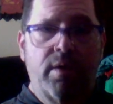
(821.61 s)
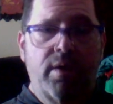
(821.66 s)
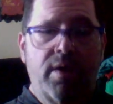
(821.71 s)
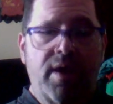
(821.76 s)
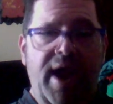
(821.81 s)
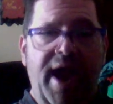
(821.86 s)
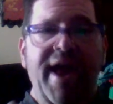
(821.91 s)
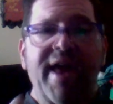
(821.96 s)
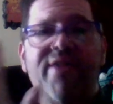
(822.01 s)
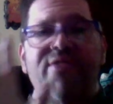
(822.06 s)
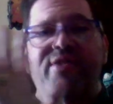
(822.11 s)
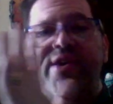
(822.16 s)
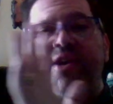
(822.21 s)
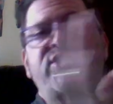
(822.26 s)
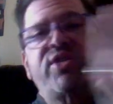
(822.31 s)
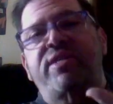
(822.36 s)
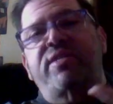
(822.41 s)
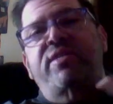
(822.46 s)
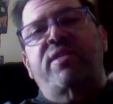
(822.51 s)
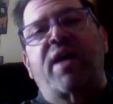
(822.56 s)

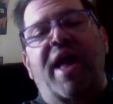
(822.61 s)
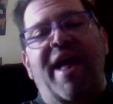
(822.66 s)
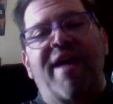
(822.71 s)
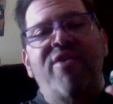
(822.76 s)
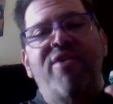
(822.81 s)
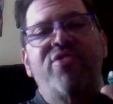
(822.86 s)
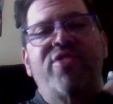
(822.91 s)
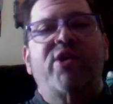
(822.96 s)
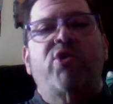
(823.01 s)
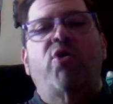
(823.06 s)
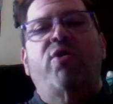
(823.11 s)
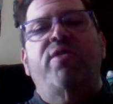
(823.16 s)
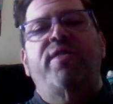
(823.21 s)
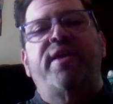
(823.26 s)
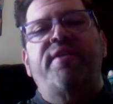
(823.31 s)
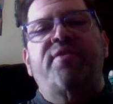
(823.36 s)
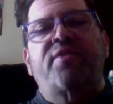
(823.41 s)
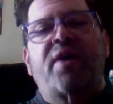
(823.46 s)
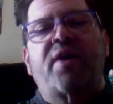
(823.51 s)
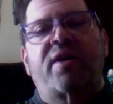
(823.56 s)
Anything
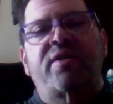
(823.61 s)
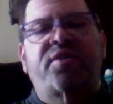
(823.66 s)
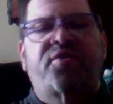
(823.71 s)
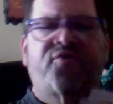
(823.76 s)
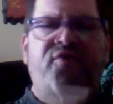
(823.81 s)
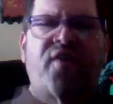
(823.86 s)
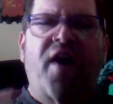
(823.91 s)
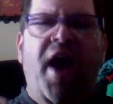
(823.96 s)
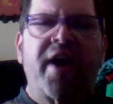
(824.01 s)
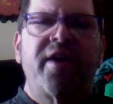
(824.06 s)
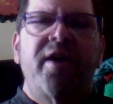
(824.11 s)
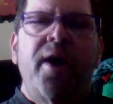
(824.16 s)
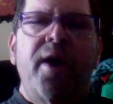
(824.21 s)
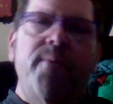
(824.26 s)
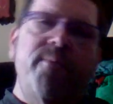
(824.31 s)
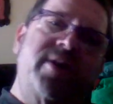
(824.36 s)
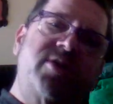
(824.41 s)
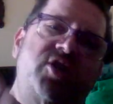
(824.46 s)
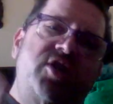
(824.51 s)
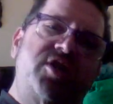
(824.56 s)
Colleen does is fine
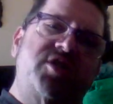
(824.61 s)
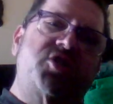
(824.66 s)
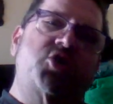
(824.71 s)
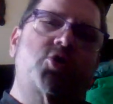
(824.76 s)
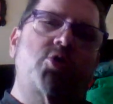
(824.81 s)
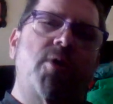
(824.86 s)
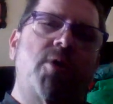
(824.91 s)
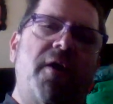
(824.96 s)
because she's